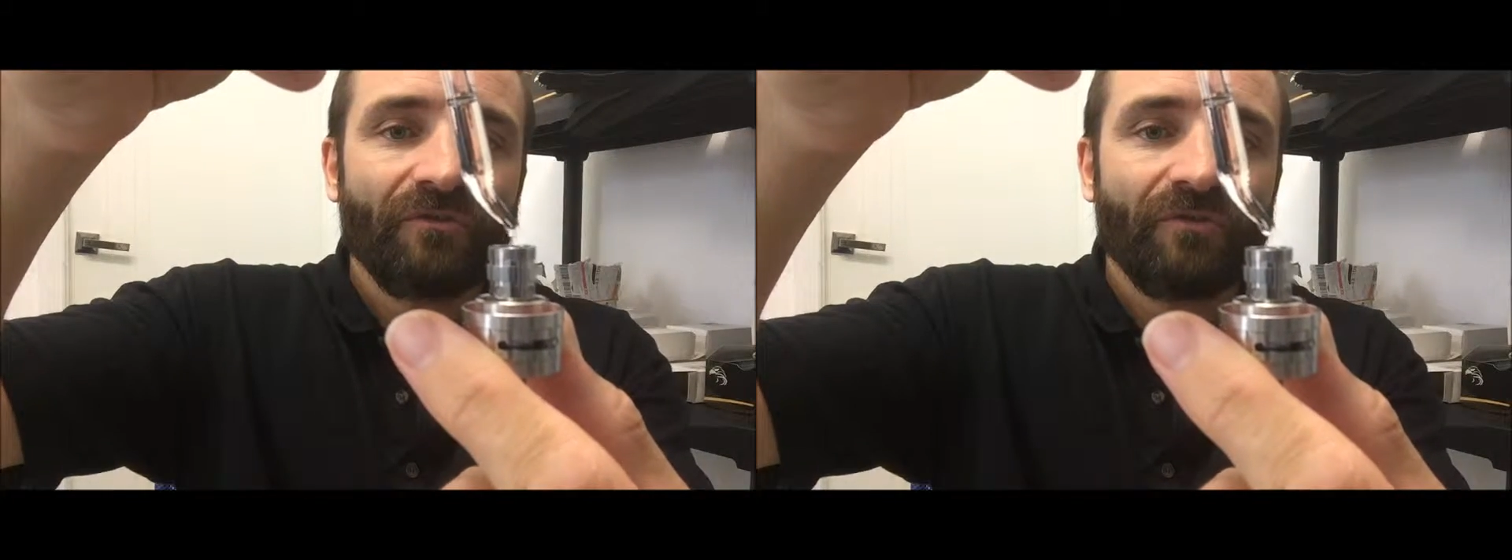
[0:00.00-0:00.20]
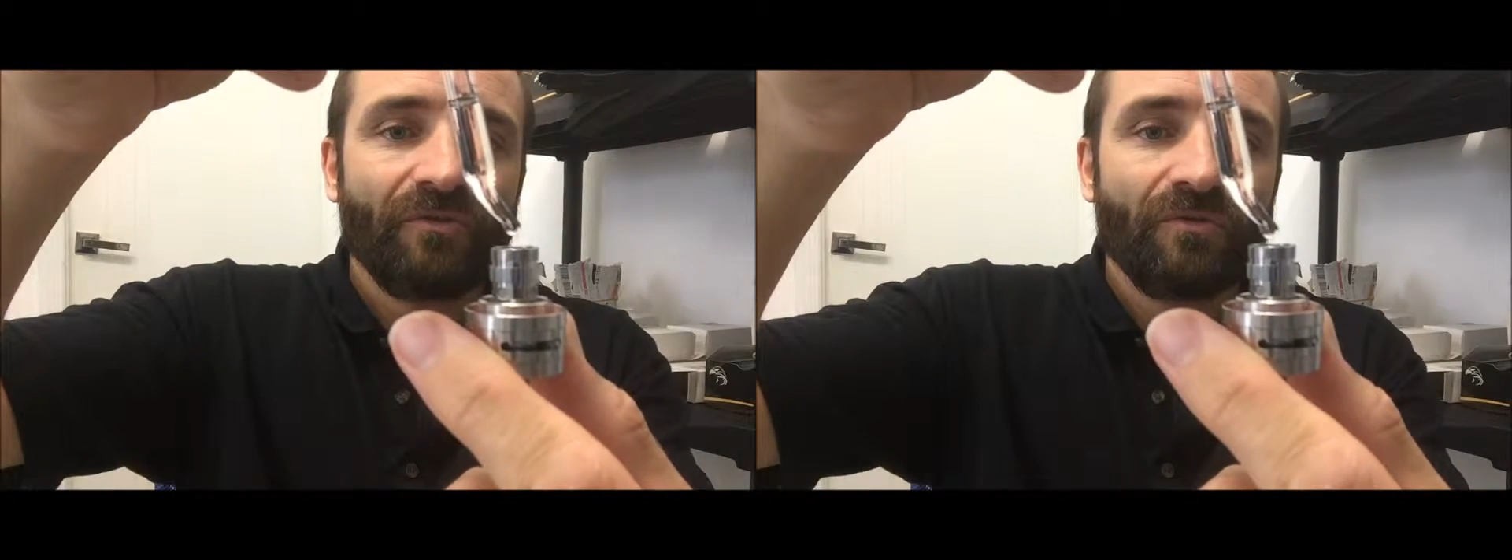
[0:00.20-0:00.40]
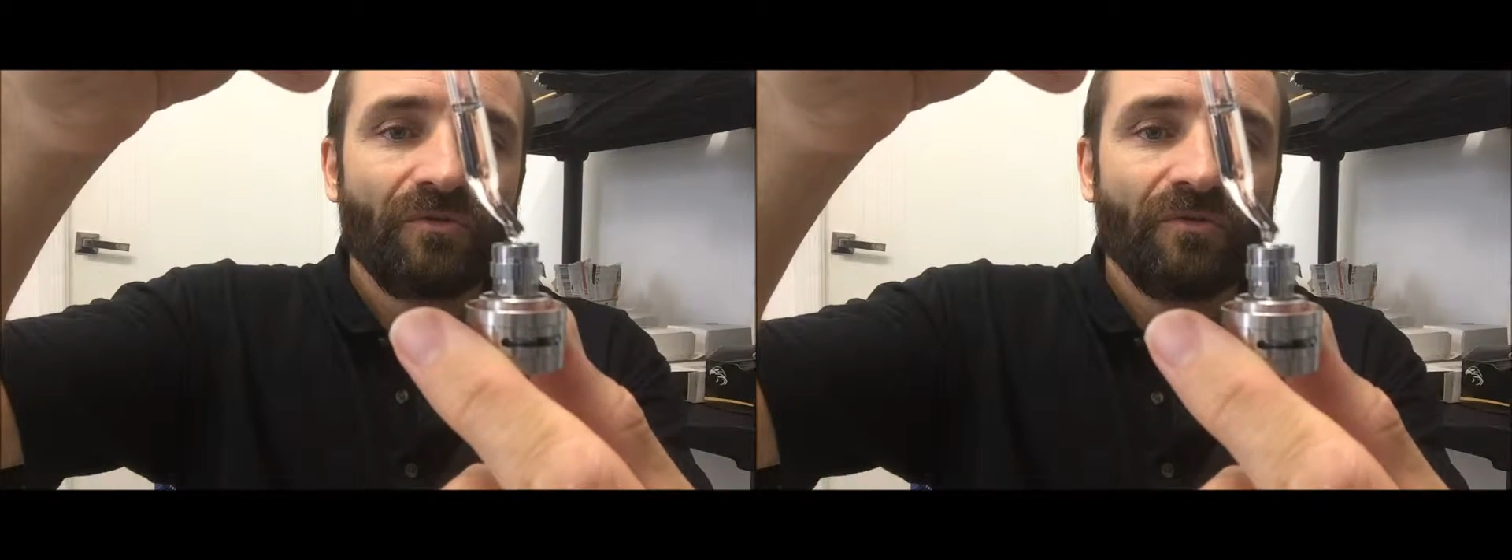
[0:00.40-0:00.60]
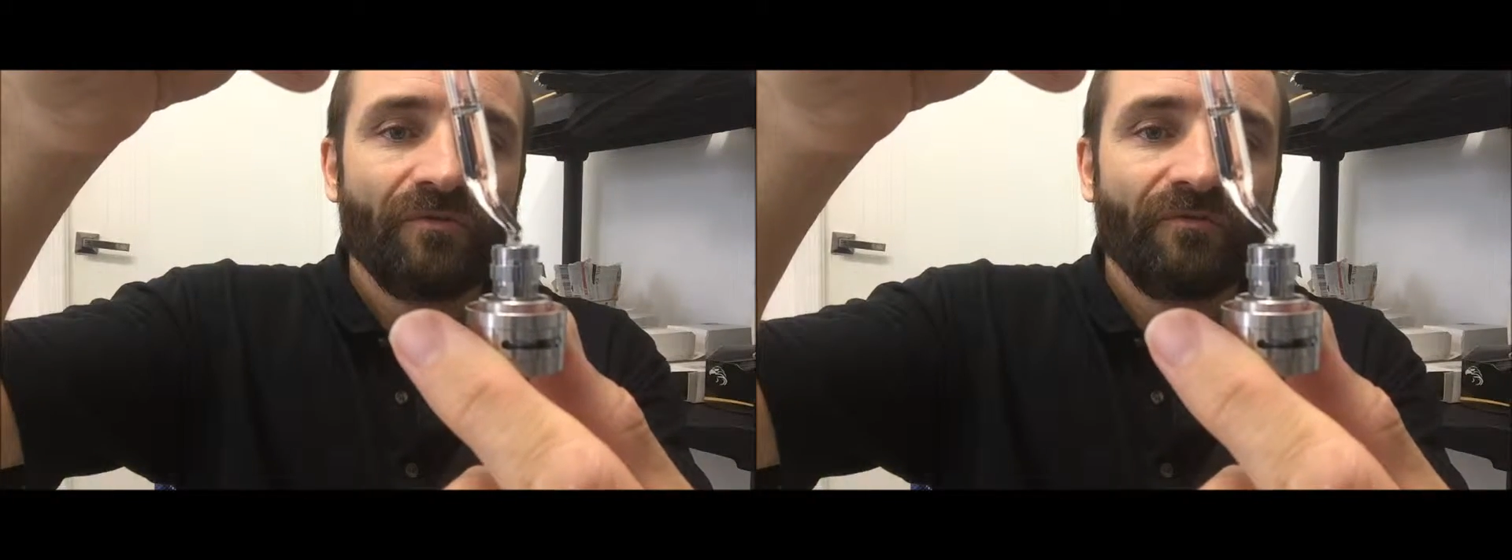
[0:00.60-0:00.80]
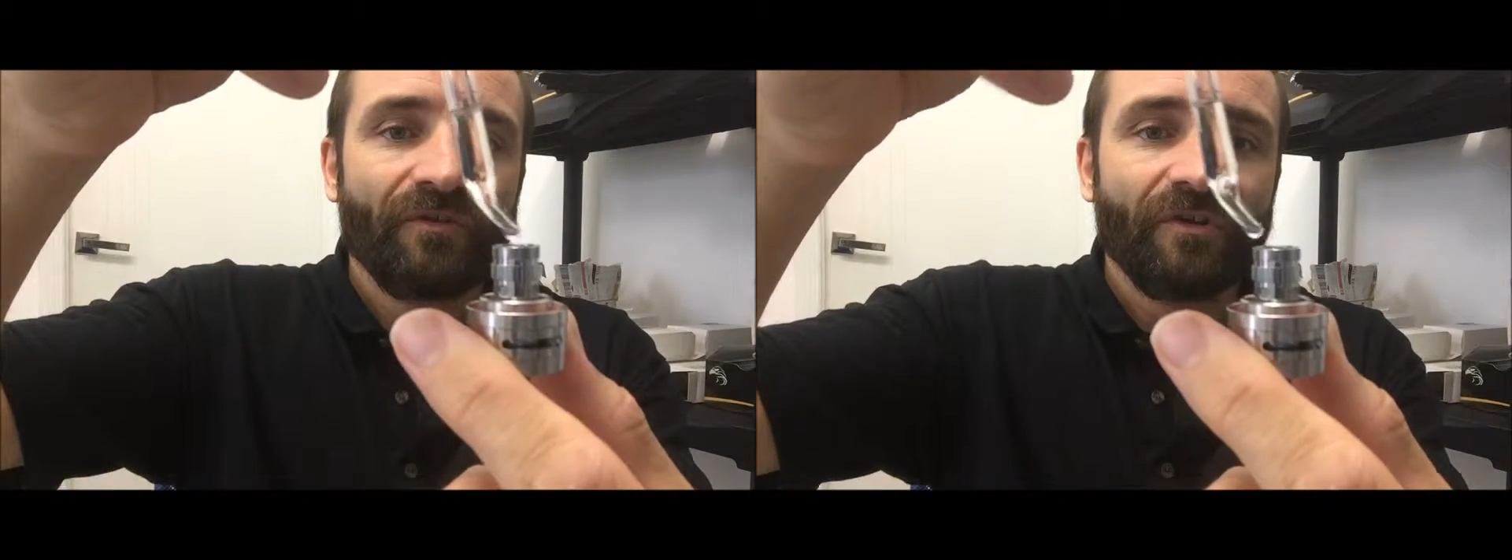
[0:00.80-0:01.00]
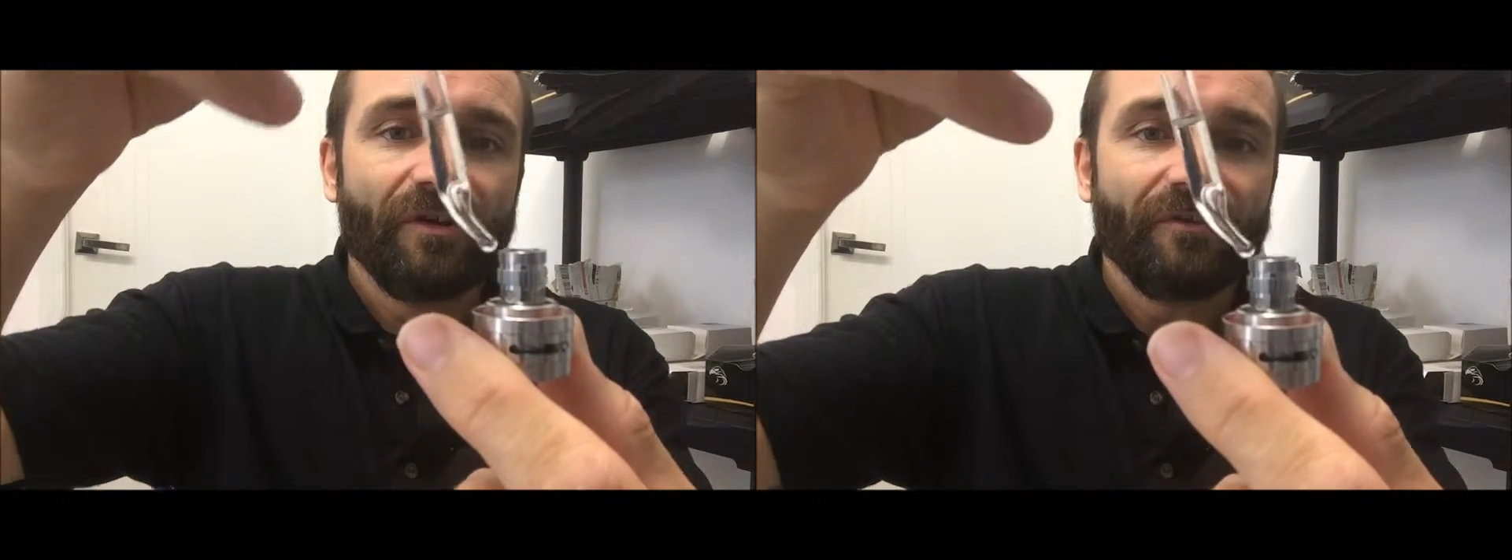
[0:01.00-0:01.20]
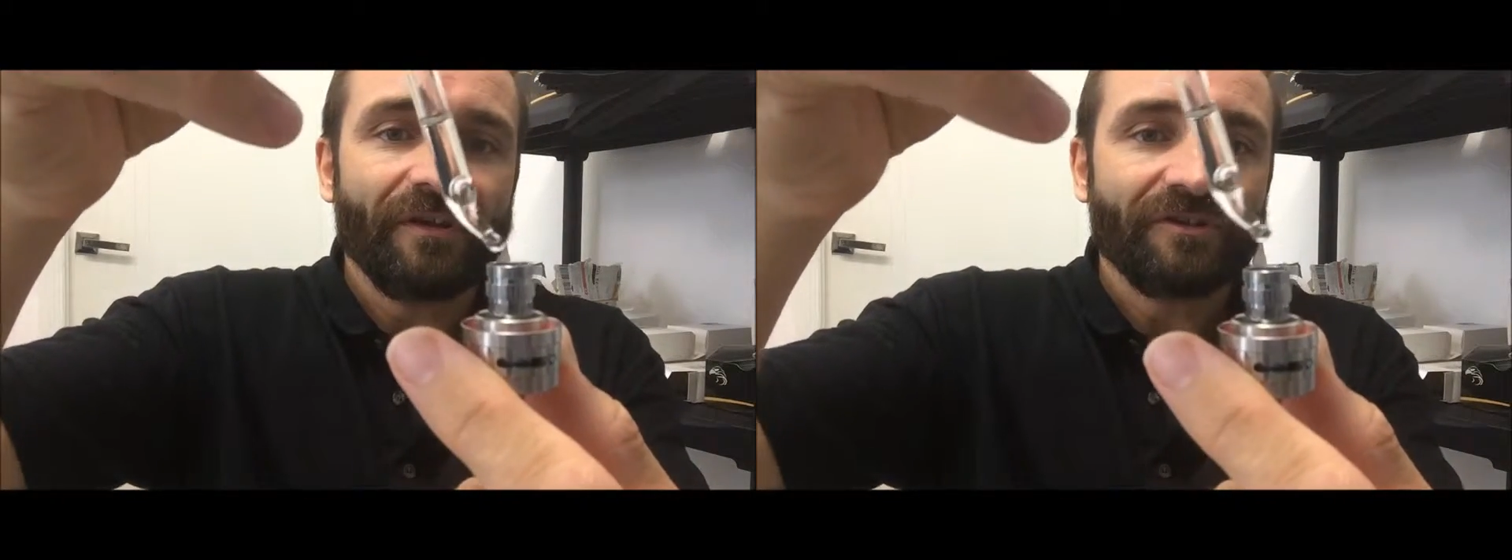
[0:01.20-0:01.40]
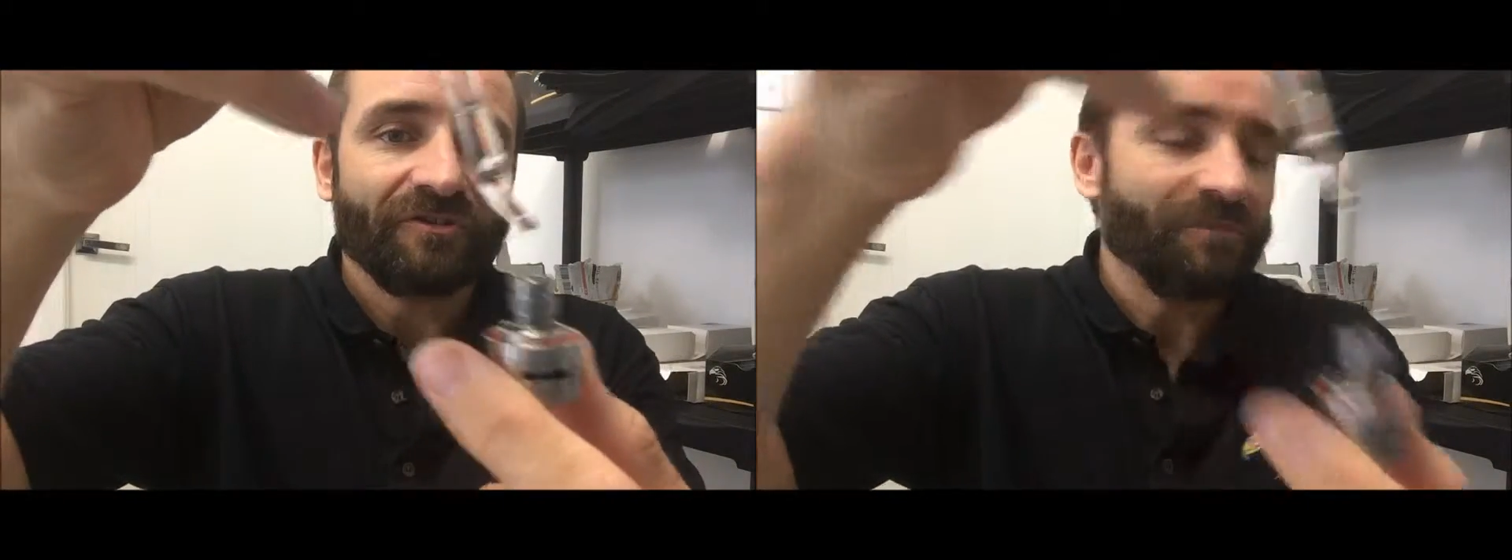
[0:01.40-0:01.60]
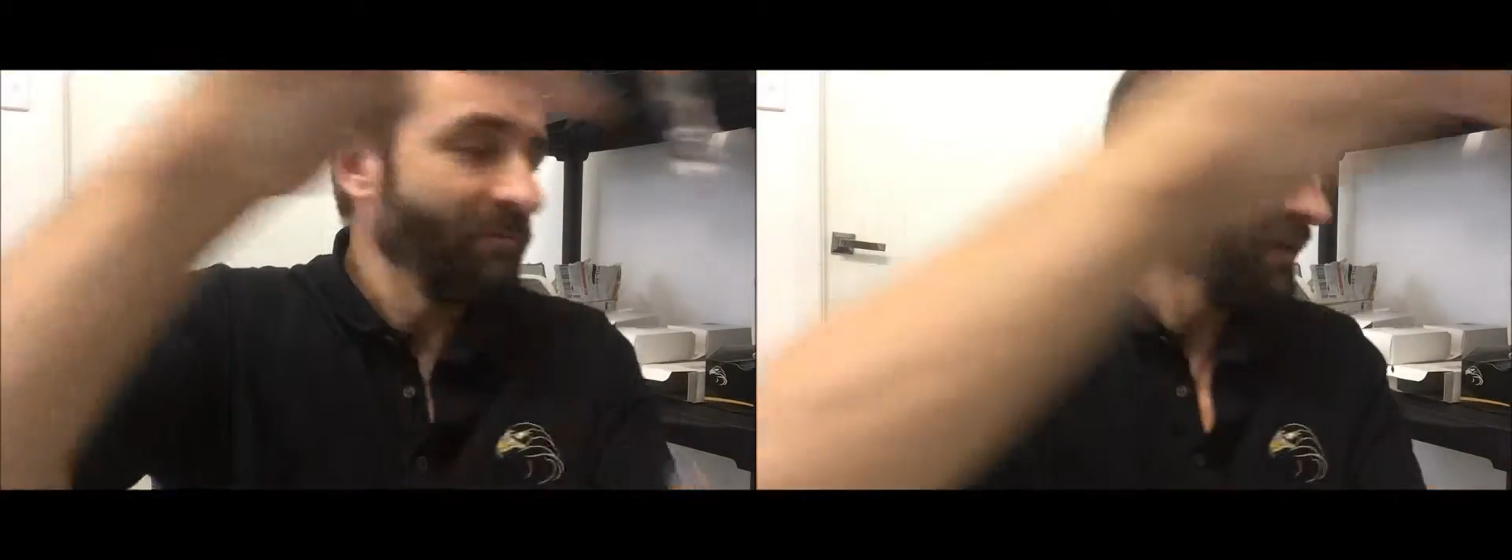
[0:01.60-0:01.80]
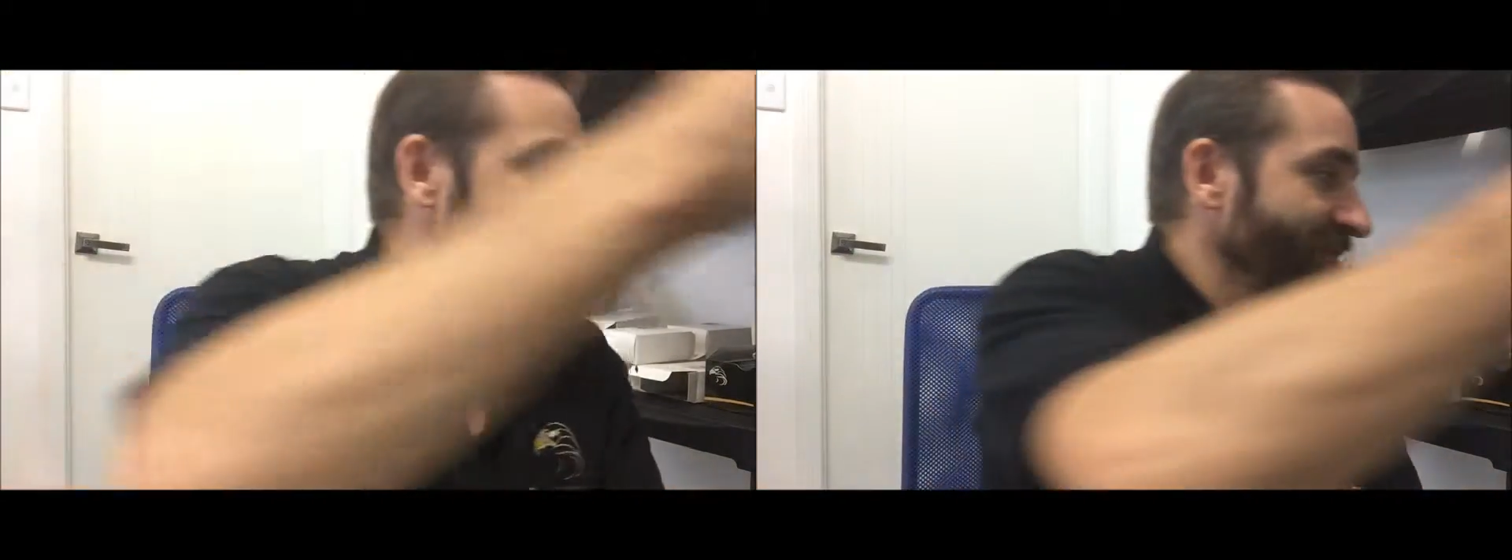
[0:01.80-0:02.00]
4, 5. That should be
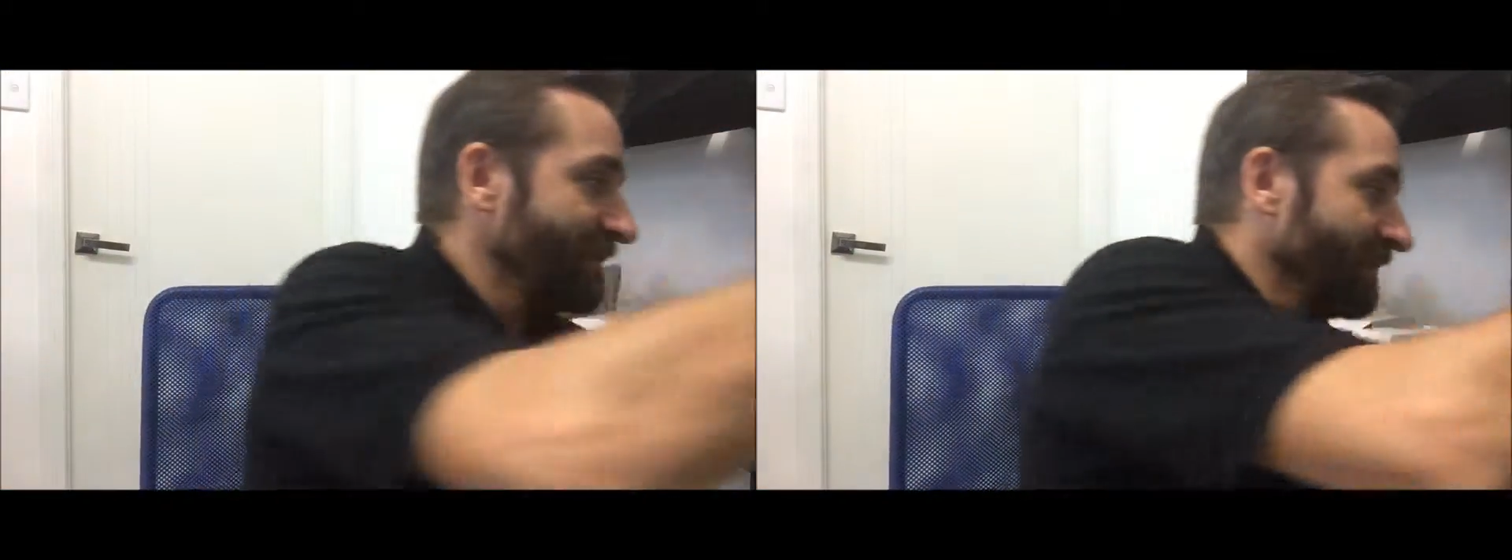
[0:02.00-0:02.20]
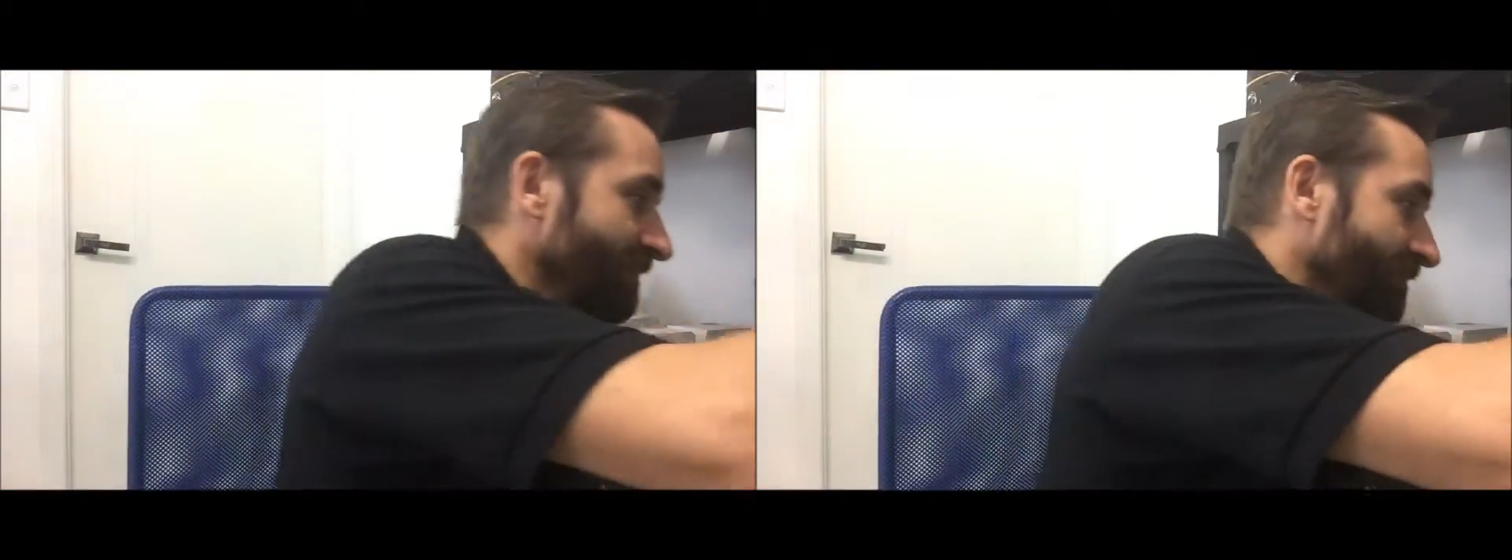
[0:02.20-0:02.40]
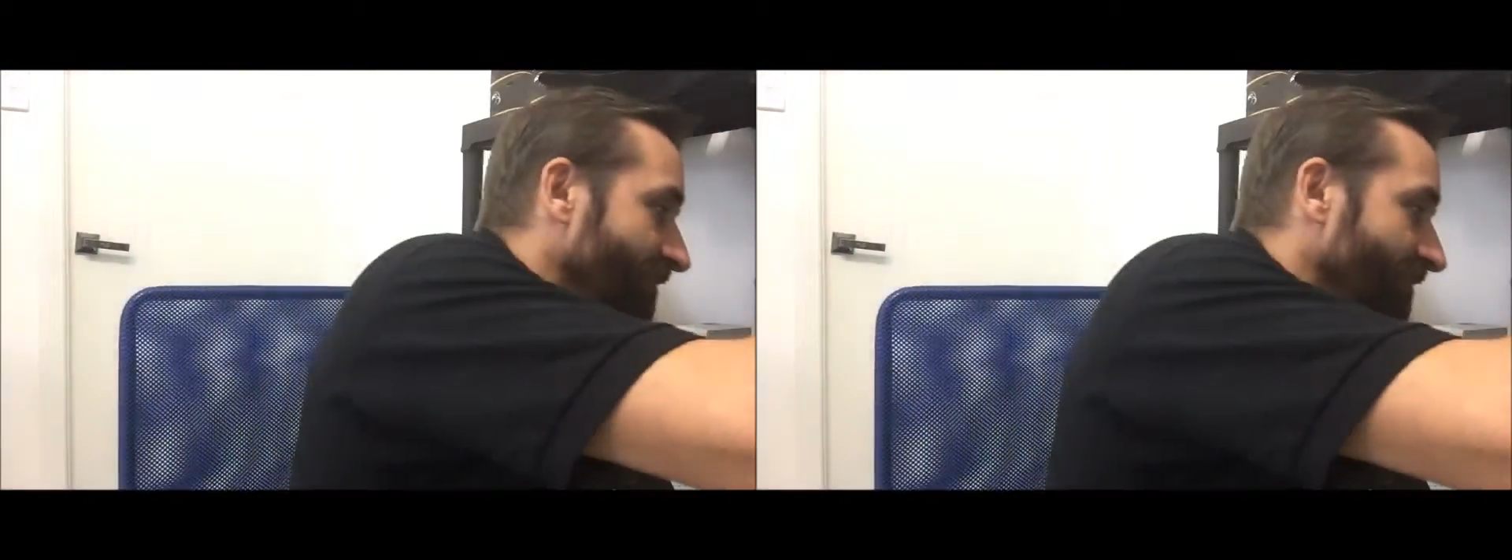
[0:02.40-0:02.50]
plenty.